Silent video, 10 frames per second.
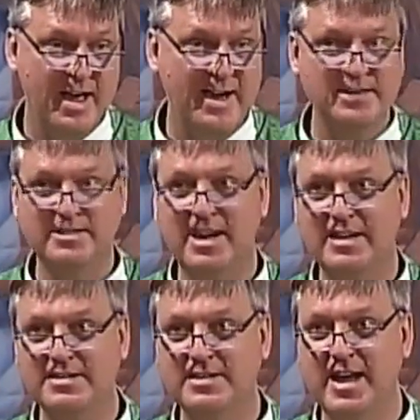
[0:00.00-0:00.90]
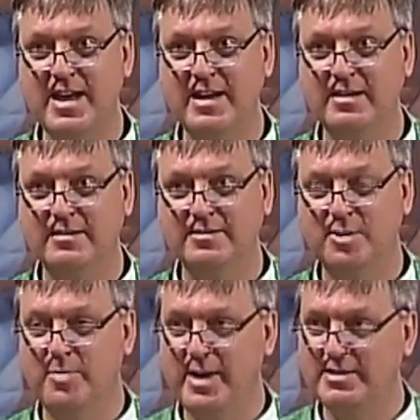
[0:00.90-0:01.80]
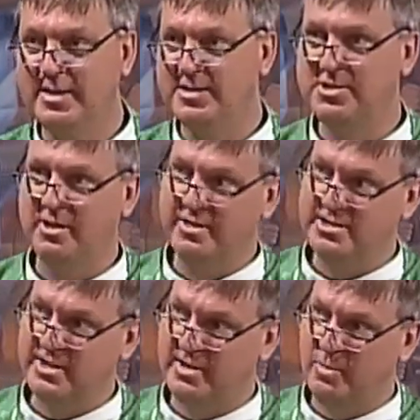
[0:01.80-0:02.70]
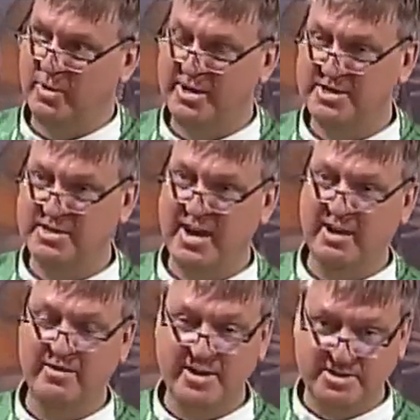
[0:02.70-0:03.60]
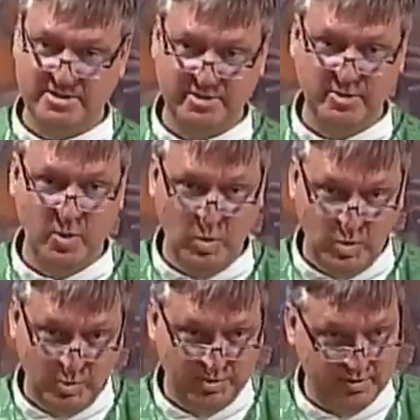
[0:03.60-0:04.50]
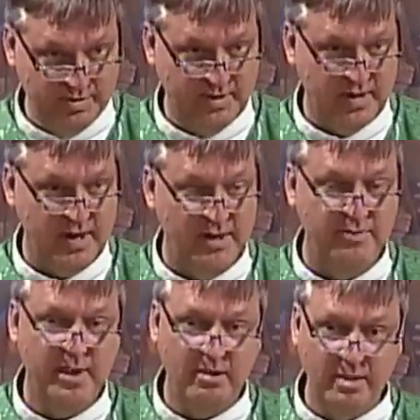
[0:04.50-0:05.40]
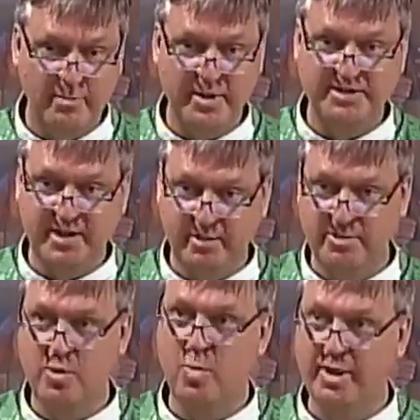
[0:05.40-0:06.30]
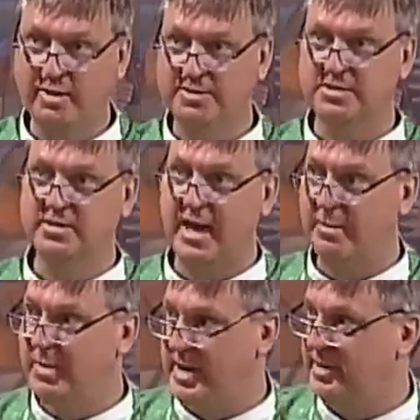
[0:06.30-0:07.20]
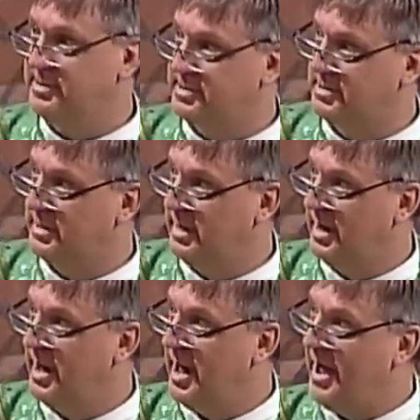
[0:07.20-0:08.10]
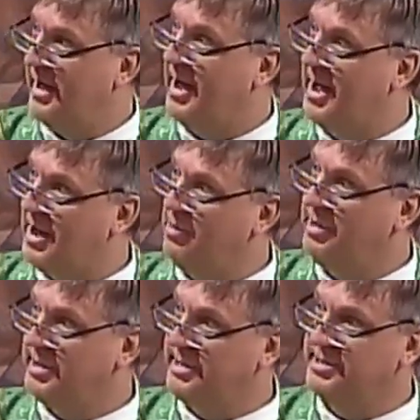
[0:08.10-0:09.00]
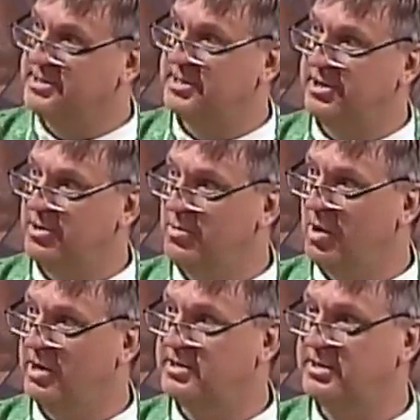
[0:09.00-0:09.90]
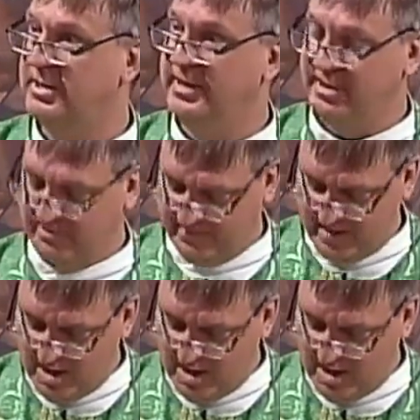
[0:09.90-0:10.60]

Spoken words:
He's not saying don't pay attention to these anymore. He's saying these still hold. Now let me tell you what else that means and how it is that you are to live.